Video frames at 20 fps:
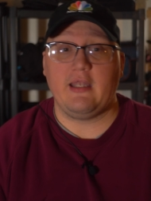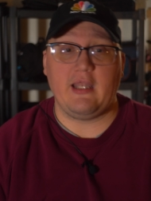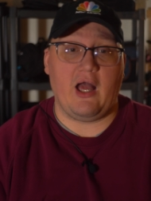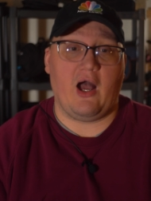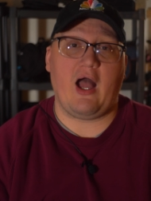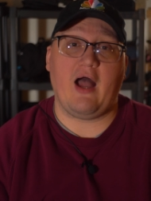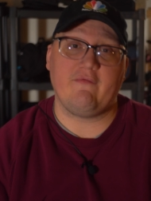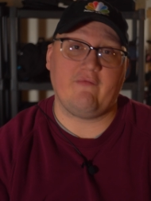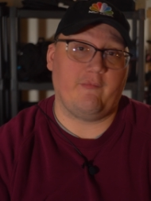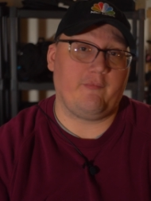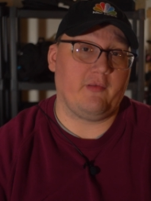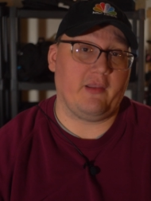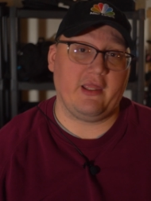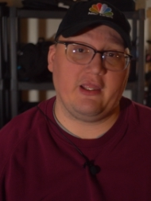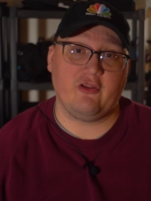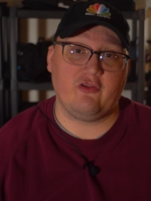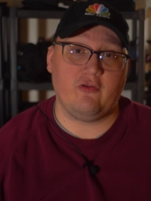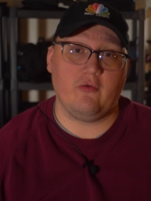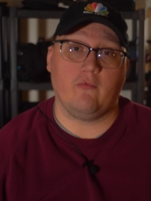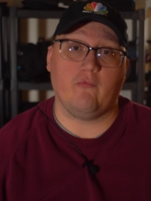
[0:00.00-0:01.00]
now have a
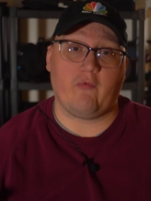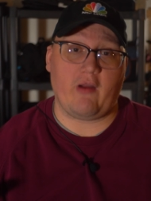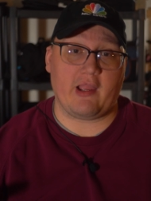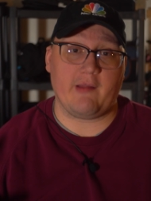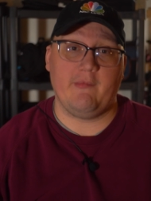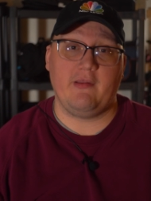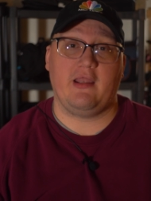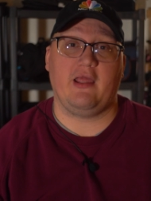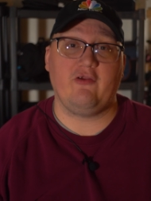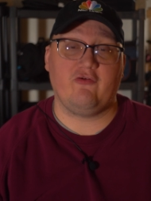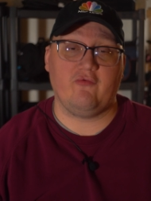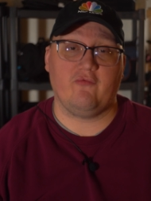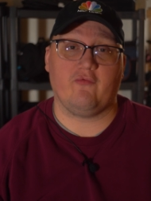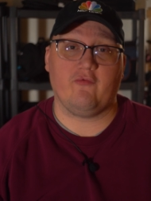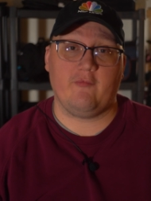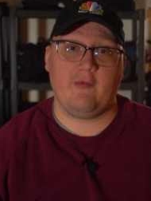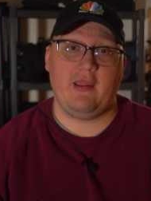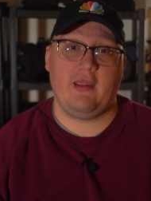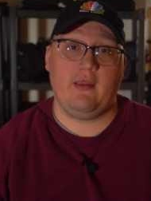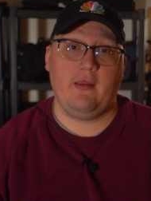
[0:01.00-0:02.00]
blank recommendation
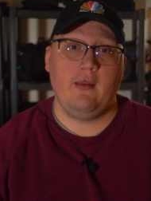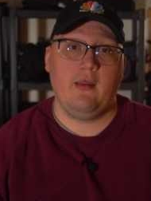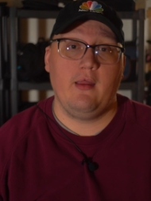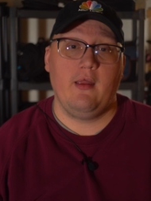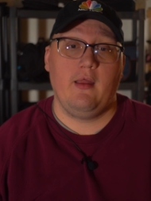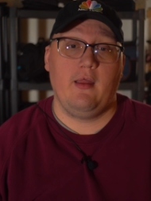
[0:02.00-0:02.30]
for me.